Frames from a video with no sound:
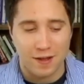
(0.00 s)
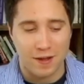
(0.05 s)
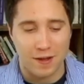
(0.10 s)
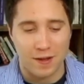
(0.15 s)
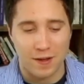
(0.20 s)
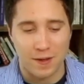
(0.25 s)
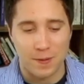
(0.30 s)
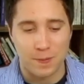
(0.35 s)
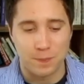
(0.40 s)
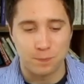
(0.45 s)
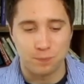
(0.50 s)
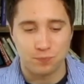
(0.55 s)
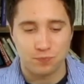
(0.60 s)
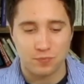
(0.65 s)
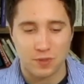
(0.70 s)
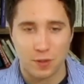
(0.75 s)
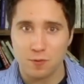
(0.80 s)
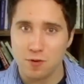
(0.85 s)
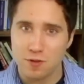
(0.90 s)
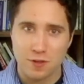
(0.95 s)
I'm
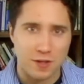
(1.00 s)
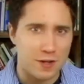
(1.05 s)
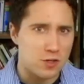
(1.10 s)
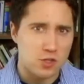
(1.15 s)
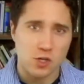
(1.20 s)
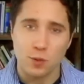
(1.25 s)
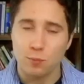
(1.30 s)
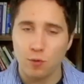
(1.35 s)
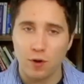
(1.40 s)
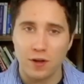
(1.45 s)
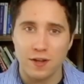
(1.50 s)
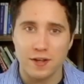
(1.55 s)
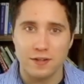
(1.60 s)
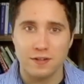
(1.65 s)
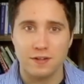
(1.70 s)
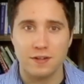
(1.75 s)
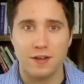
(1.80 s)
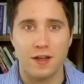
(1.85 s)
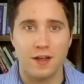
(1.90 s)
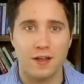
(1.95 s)
just going to jump right
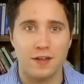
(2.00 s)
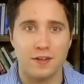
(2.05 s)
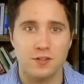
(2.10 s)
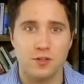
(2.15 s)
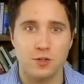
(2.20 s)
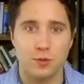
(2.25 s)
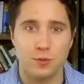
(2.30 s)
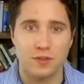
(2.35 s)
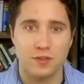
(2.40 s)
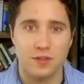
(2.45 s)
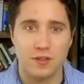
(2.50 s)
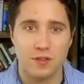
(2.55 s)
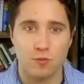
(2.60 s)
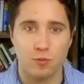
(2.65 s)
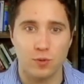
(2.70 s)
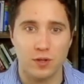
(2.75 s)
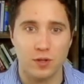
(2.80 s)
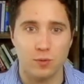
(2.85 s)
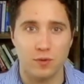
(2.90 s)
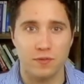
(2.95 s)
in to it
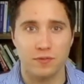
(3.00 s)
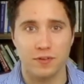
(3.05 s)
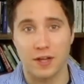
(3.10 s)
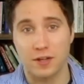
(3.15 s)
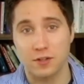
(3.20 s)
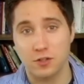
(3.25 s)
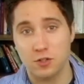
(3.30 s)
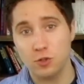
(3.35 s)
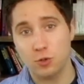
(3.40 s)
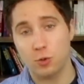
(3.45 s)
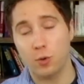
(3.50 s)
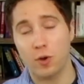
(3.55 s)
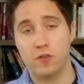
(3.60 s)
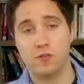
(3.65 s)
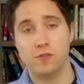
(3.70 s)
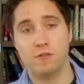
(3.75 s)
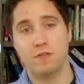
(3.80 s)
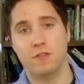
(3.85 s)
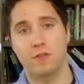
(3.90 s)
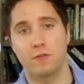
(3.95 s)
this week. We've got two
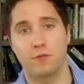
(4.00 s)
questions.